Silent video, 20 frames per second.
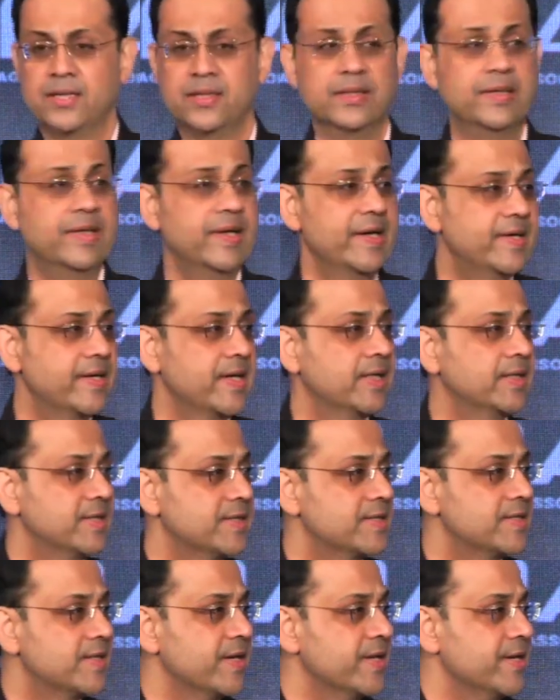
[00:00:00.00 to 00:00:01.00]
Data, they
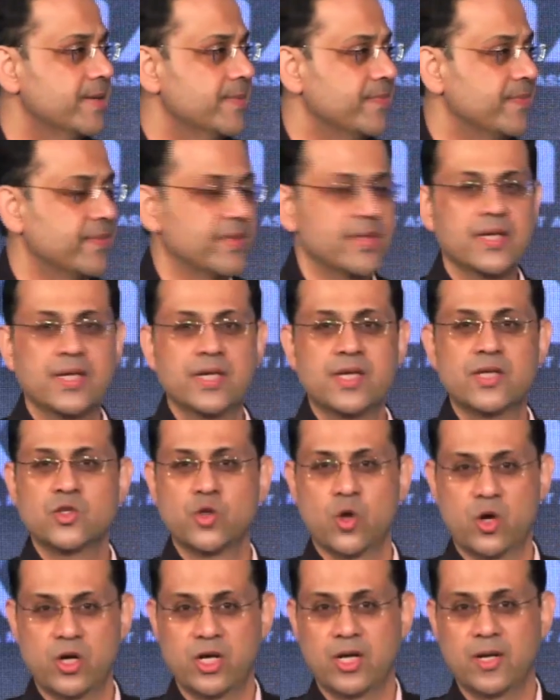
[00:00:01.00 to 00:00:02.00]
say, is
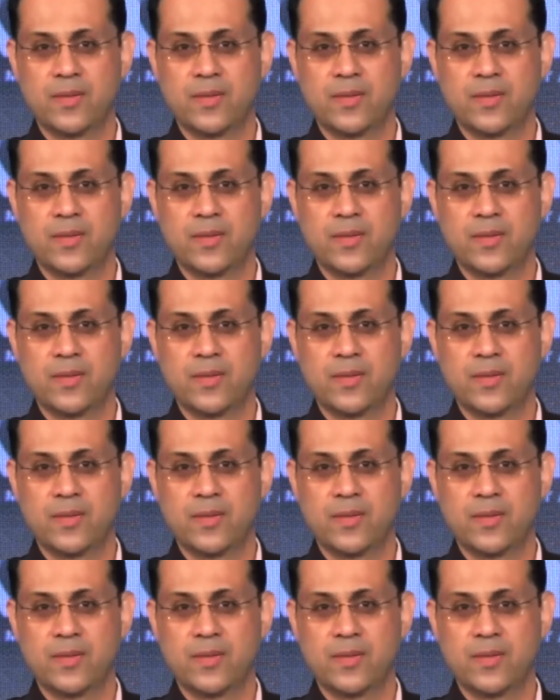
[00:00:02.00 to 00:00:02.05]
oil.